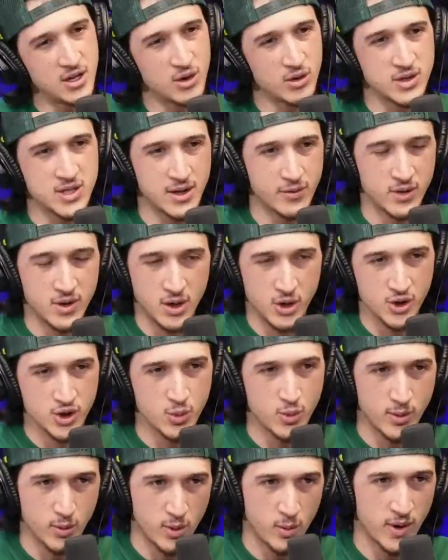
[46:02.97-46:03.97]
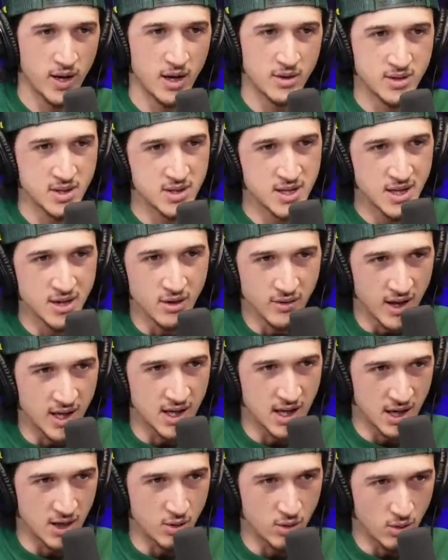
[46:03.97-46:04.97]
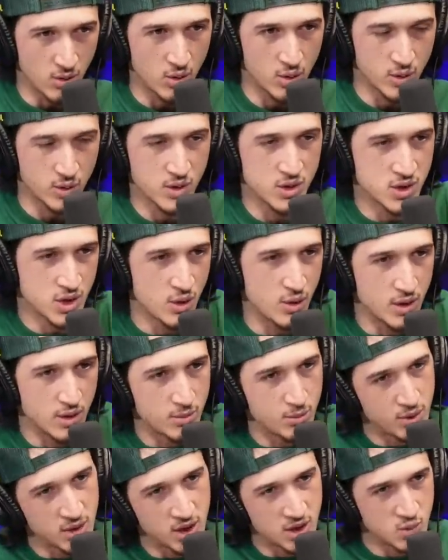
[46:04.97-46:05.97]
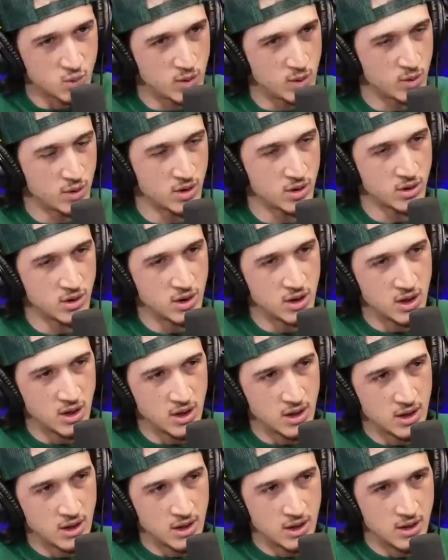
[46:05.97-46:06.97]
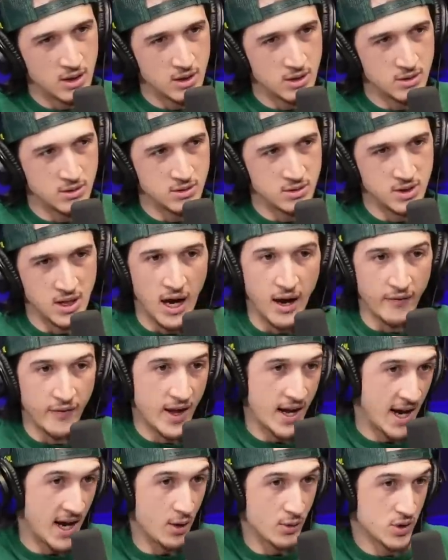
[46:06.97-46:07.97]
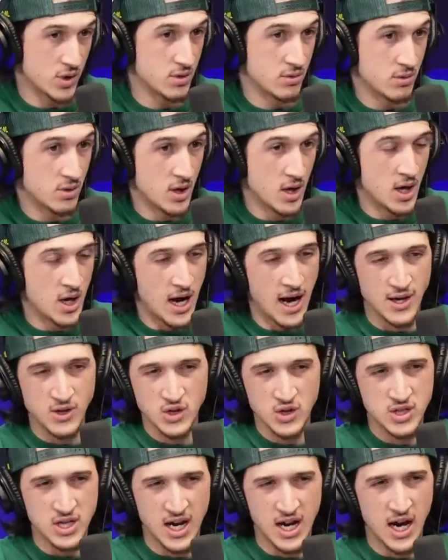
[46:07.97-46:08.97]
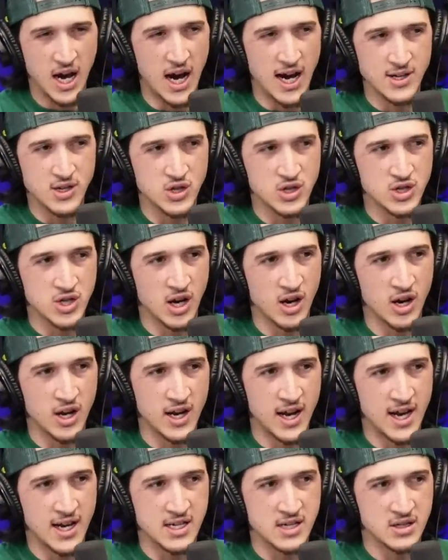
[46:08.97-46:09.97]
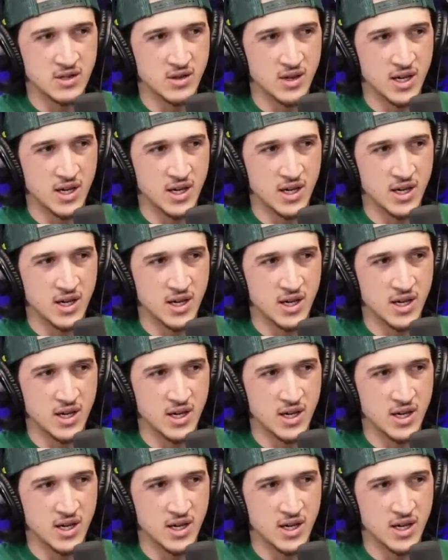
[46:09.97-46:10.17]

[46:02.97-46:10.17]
you know because every also when we went out to dinner, like I'd order a soda because we were not in the house. Yeah. yeah I just yeah. I, I just saw it as